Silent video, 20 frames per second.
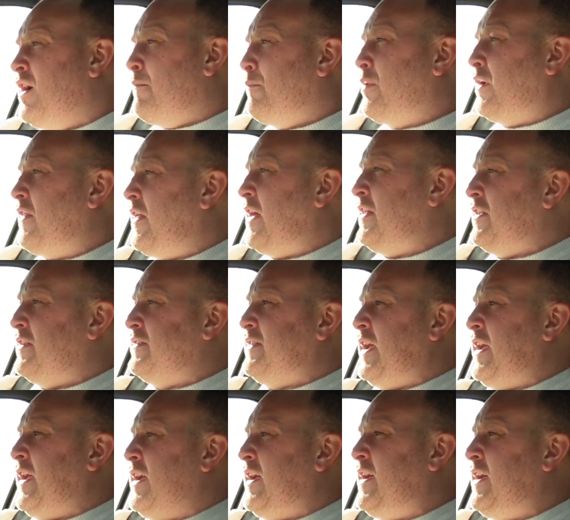But at the end of the
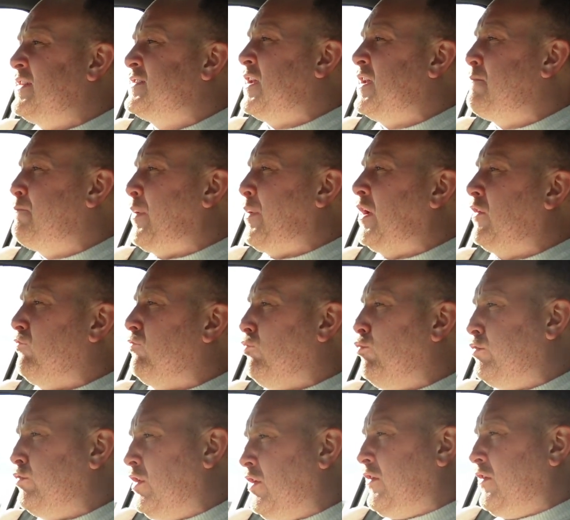day, it is a big
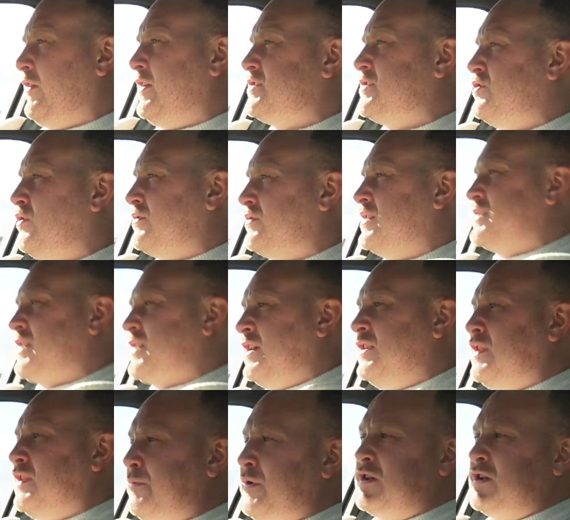load lugger. It's not
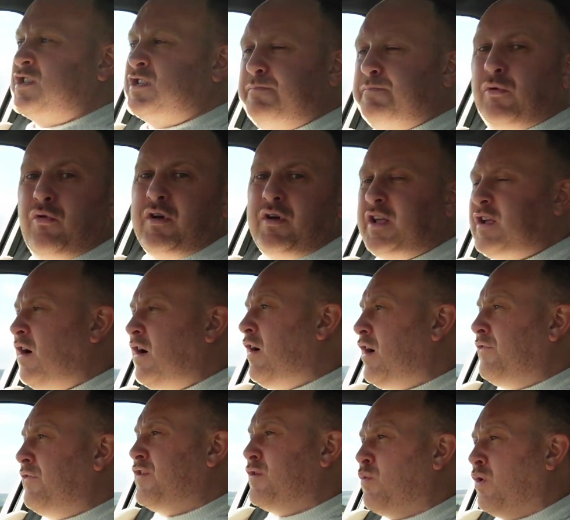designed to be a sporty car.
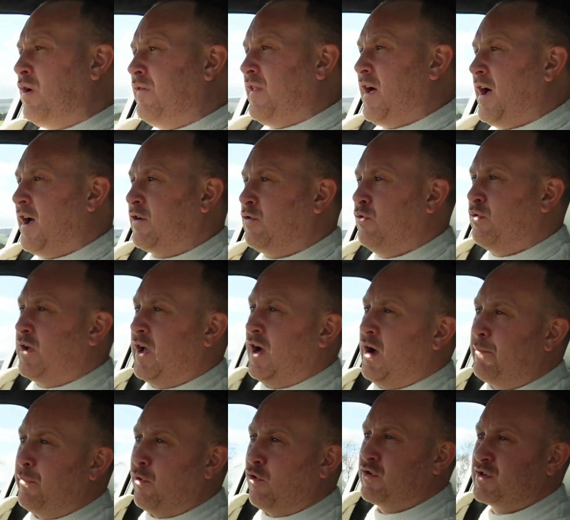If you want that, go and get a
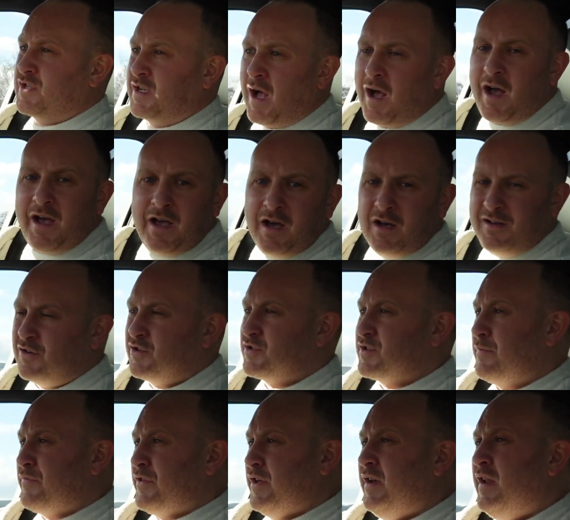Porsche Cayenne or
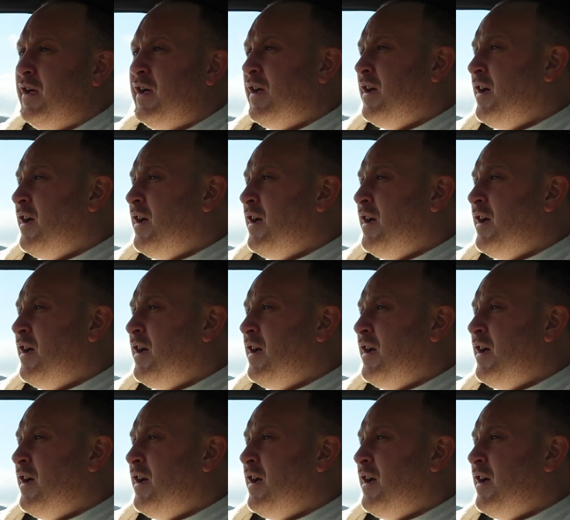something.